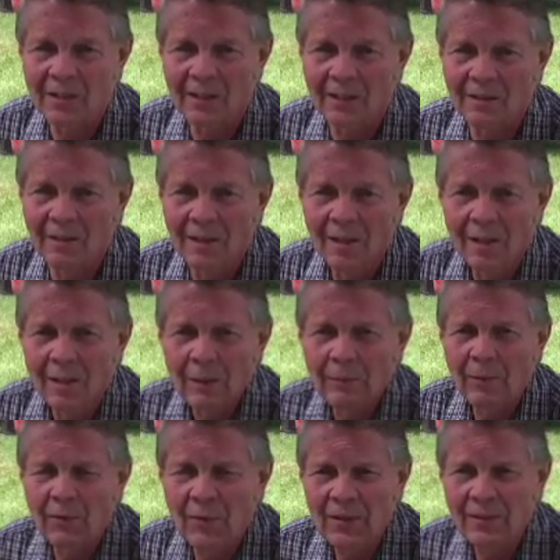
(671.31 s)
And
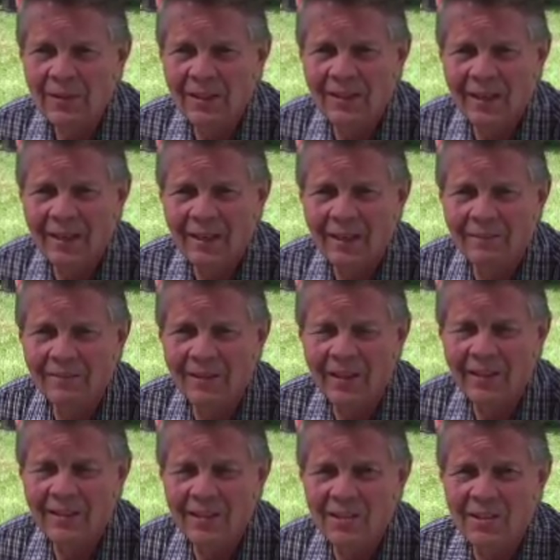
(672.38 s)
the thing that I have
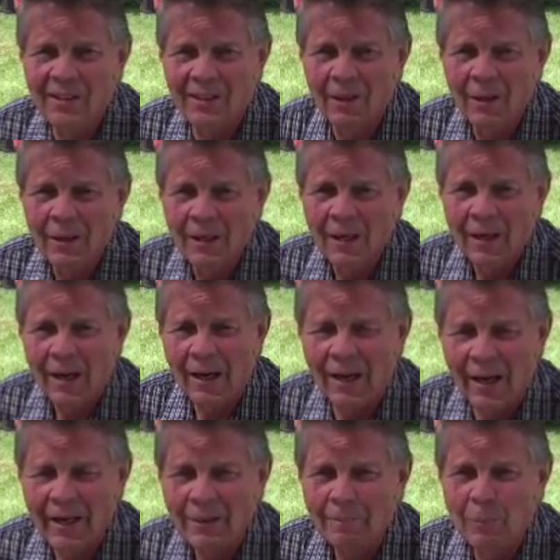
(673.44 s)
done is that
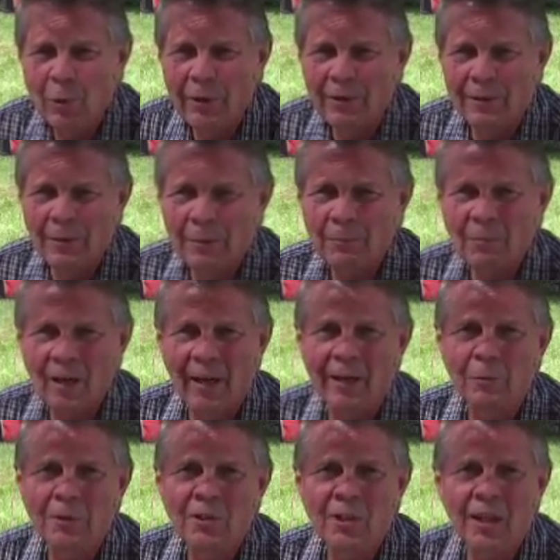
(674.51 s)
I put, I
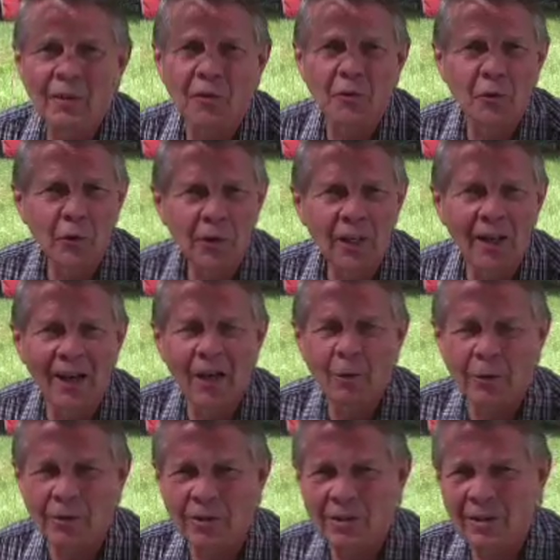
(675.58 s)
would say, 30
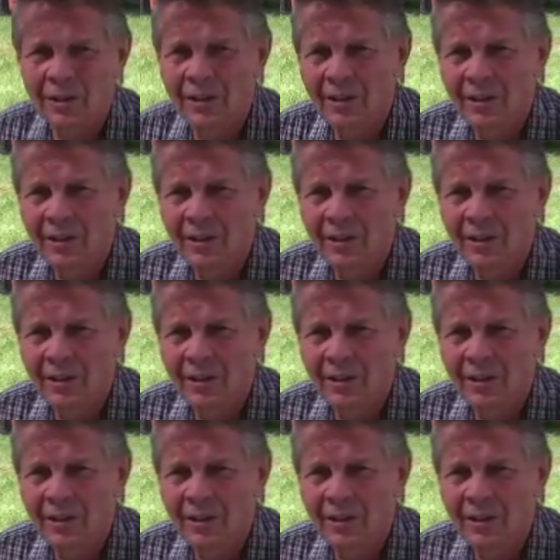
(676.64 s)
hours,